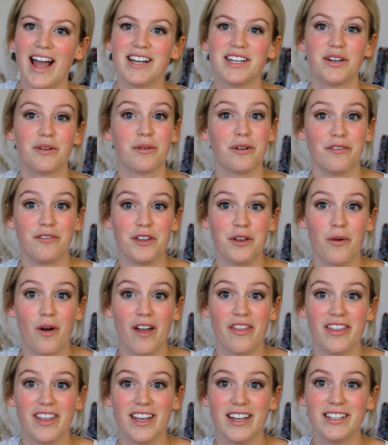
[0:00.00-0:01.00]
I did a review
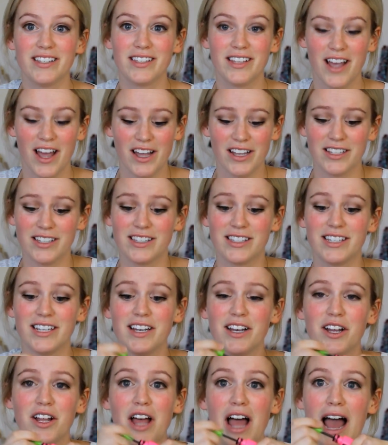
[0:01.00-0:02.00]
on this.
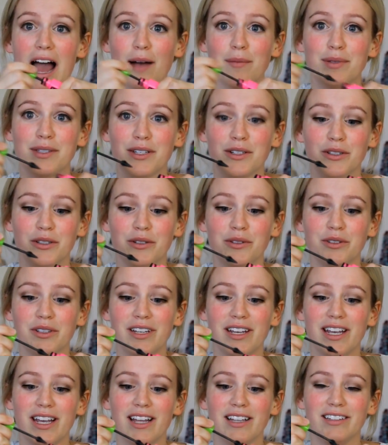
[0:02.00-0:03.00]
Still
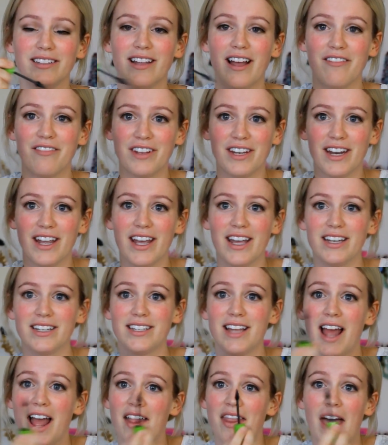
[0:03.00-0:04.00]
absolutely loving
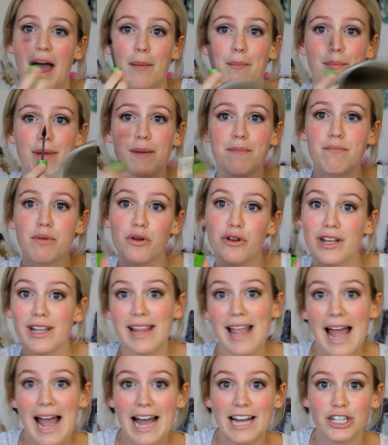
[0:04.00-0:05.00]
it. That big booty
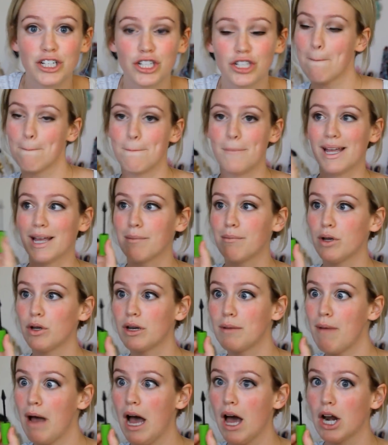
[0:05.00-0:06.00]
lash, big
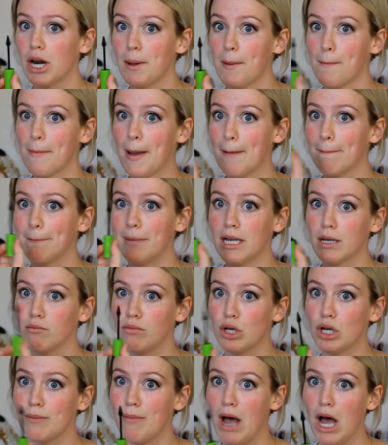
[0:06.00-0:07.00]
booty bottom,
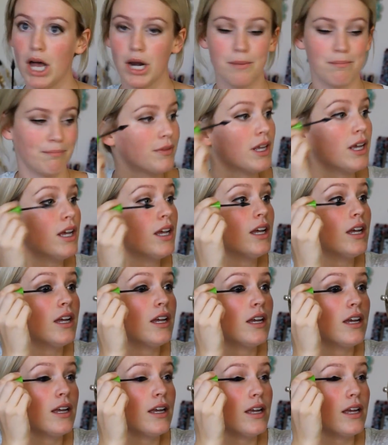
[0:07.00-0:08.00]
big booty bottom.
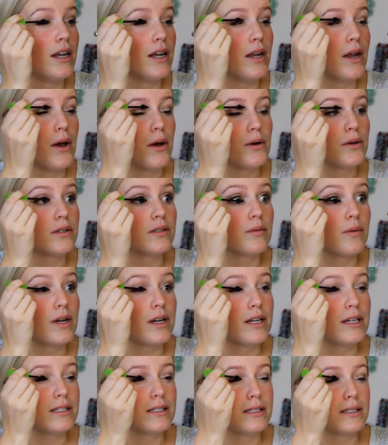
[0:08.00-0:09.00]
It knows
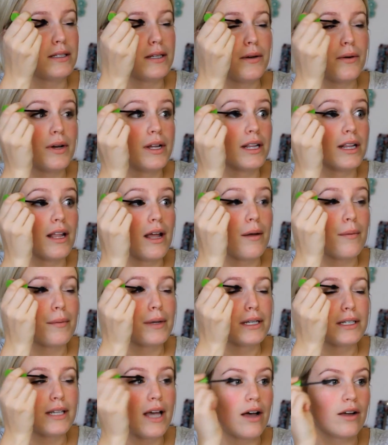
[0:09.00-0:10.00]
what it's doing, let
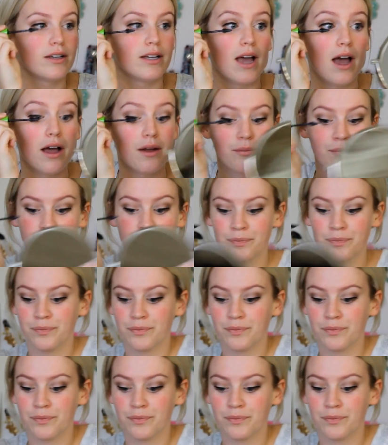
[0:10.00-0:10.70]
me tell ya.